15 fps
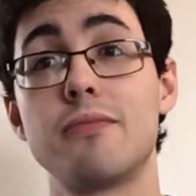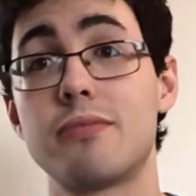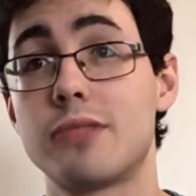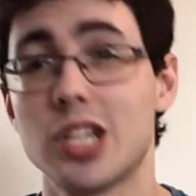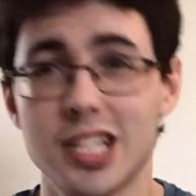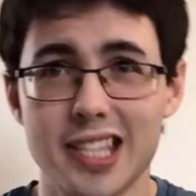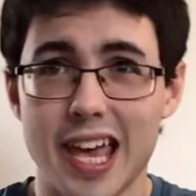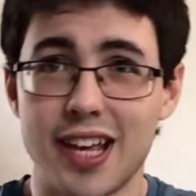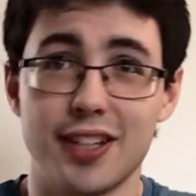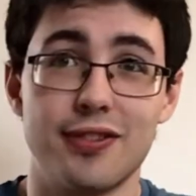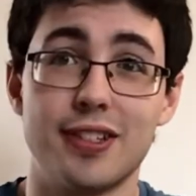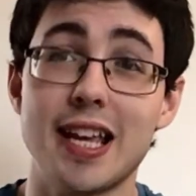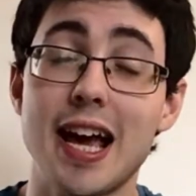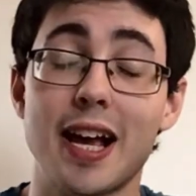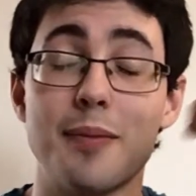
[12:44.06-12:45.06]
Just thanks for
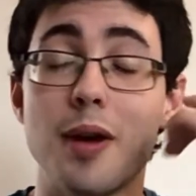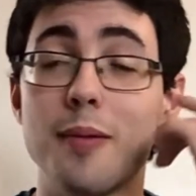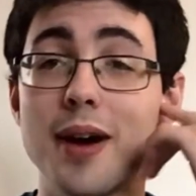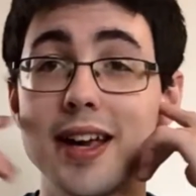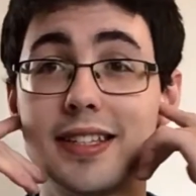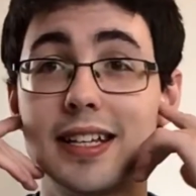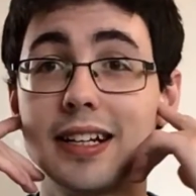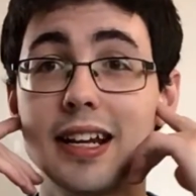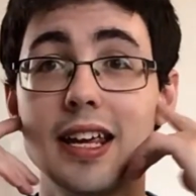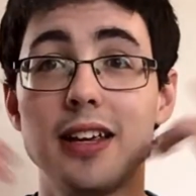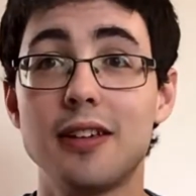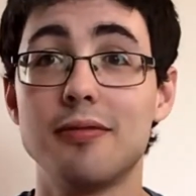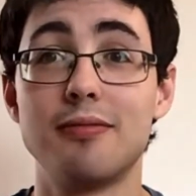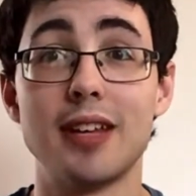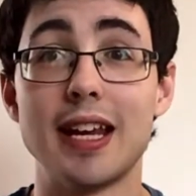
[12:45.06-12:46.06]
tagging me, basically.
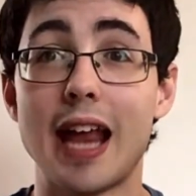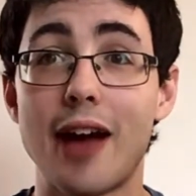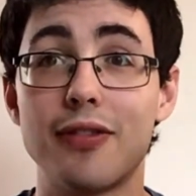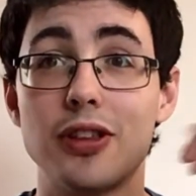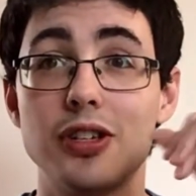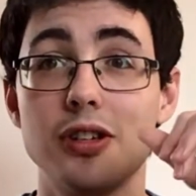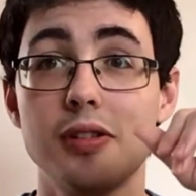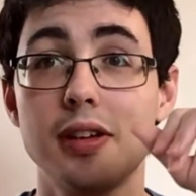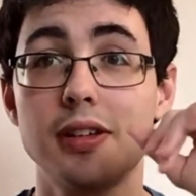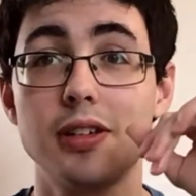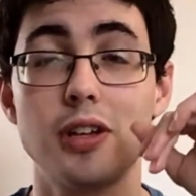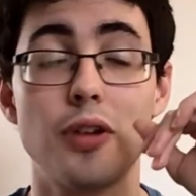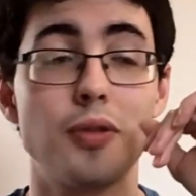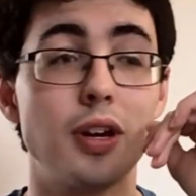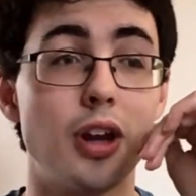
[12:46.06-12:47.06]
You didn't have to do it.
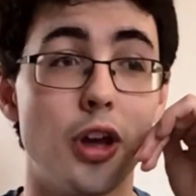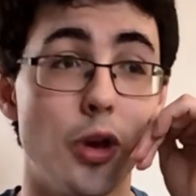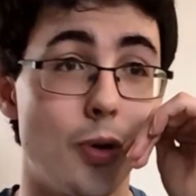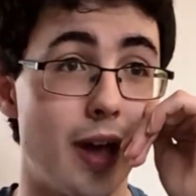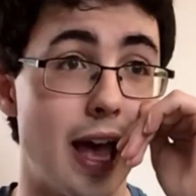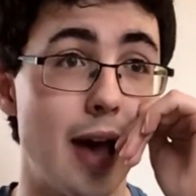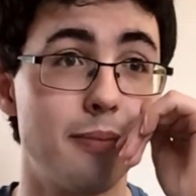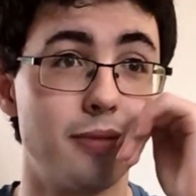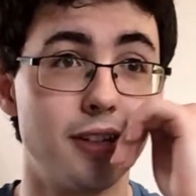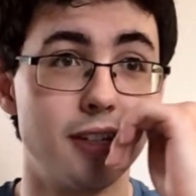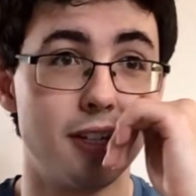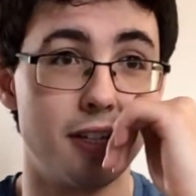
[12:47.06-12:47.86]
You don't really know who I am.